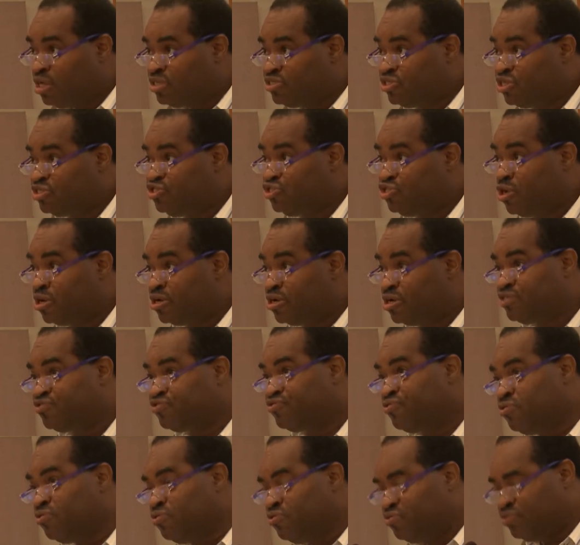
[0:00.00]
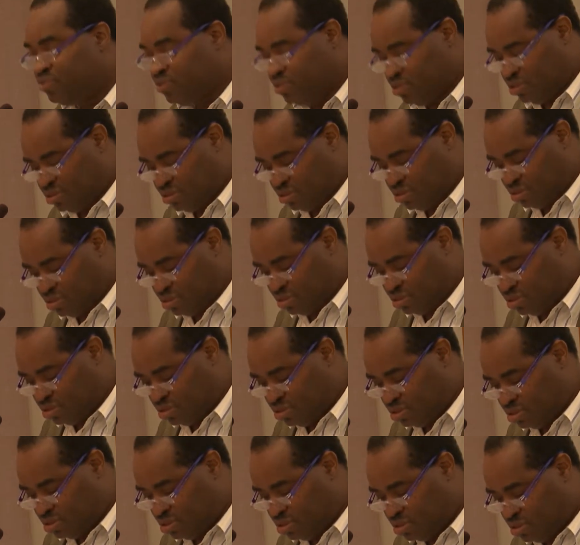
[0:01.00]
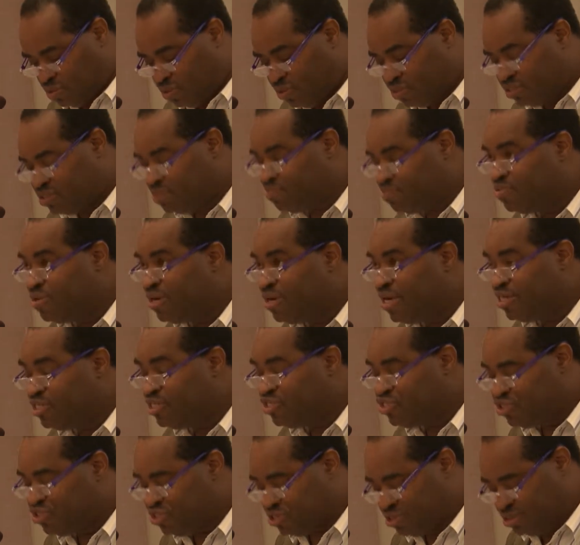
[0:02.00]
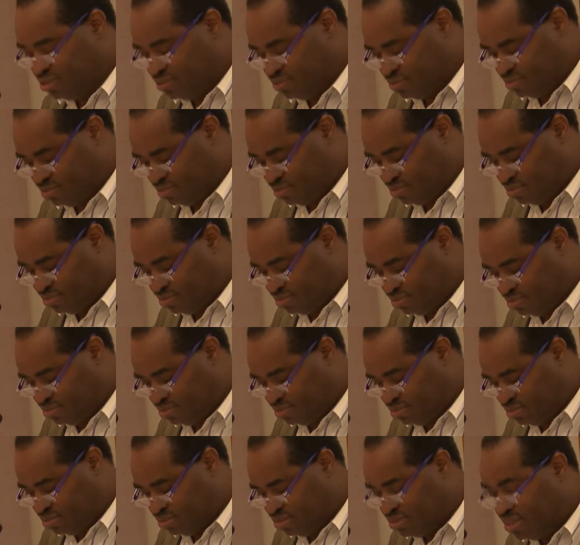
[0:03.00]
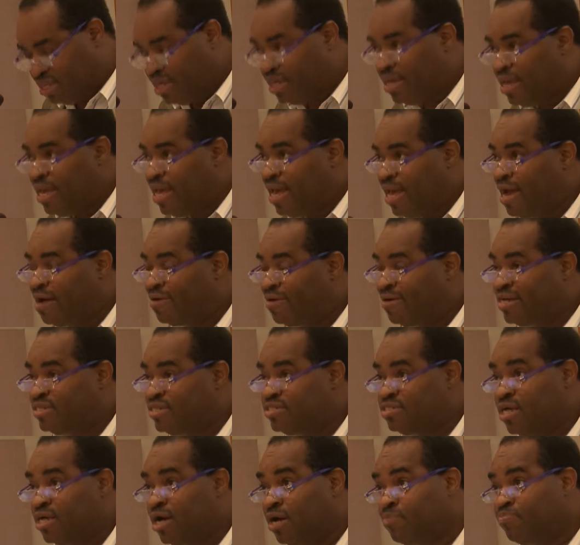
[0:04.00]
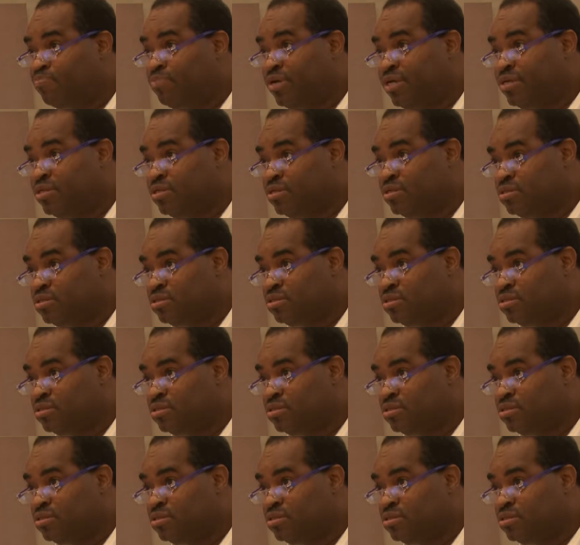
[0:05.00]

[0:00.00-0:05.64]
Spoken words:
Sojourner Truth was a bridge. Harriet Tubman